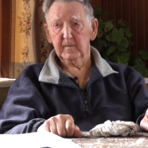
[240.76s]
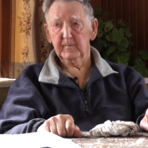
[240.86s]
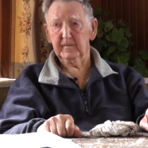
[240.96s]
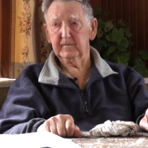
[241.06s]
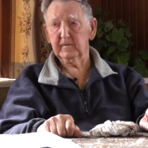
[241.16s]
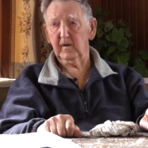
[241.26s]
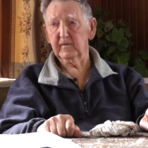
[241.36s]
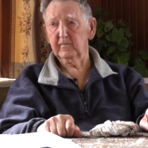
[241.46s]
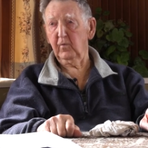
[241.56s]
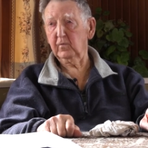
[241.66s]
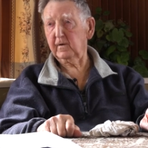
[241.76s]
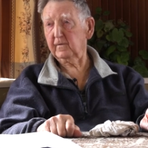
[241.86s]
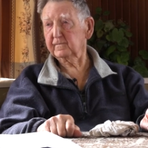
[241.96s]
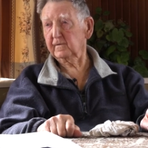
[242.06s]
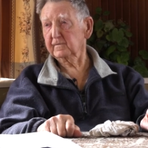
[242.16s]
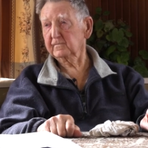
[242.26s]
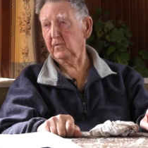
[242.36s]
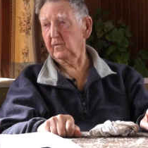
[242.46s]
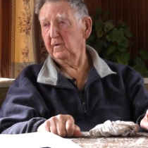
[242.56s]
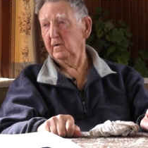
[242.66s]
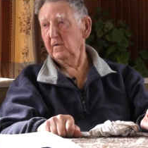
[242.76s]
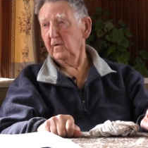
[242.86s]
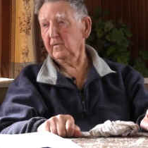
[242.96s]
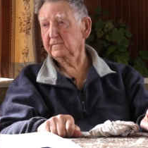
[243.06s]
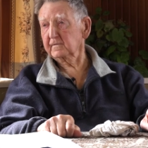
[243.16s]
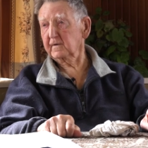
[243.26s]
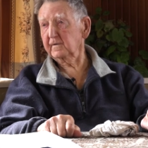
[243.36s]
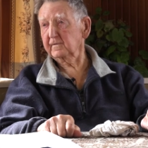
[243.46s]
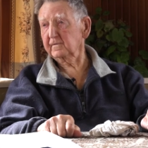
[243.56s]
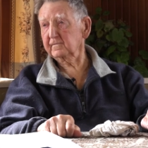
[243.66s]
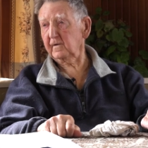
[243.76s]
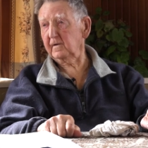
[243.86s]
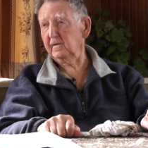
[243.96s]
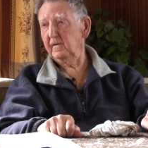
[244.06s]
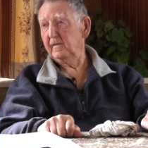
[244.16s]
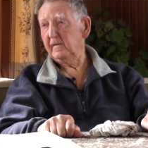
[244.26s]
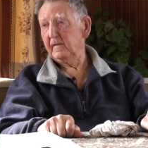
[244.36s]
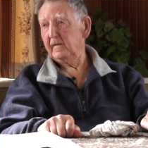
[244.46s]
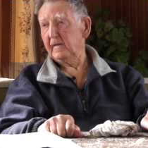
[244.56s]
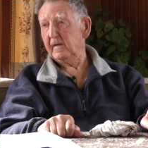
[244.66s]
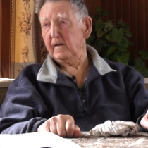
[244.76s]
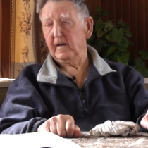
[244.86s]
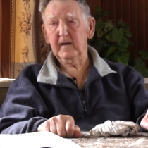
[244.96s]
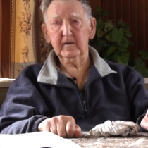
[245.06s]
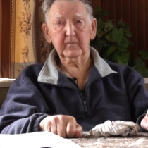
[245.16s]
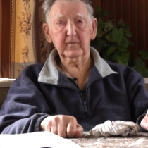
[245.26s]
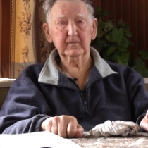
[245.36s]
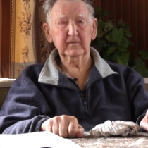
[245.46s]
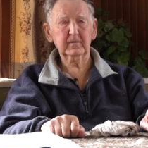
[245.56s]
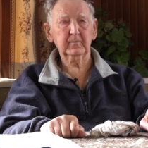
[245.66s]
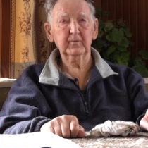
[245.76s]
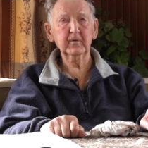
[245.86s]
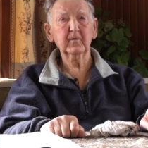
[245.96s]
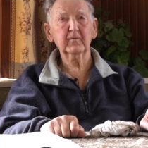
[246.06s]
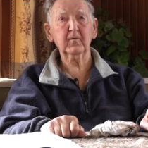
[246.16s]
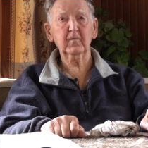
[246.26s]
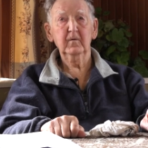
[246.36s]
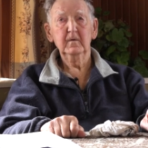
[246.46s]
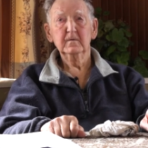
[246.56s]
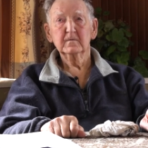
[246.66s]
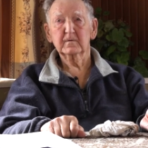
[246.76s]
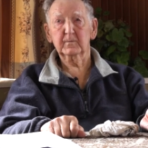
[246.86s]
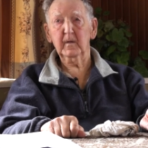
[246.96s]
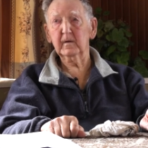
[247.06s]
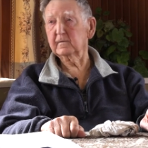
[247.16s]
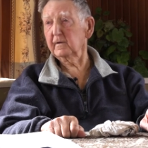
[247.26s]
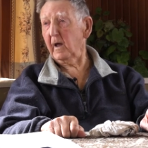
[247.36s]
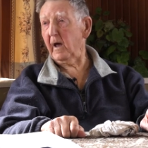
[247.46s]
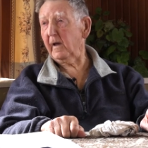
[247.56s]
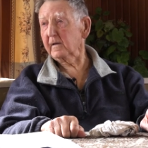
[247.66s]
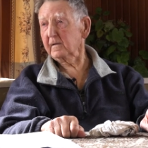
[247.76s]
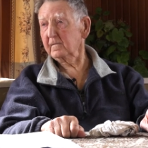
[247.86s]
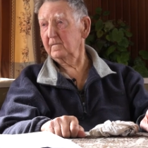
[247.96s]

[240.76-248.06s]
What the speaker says: But you know, you walked outside the door of the DC-3, and it was just beautiful, smelling the hay.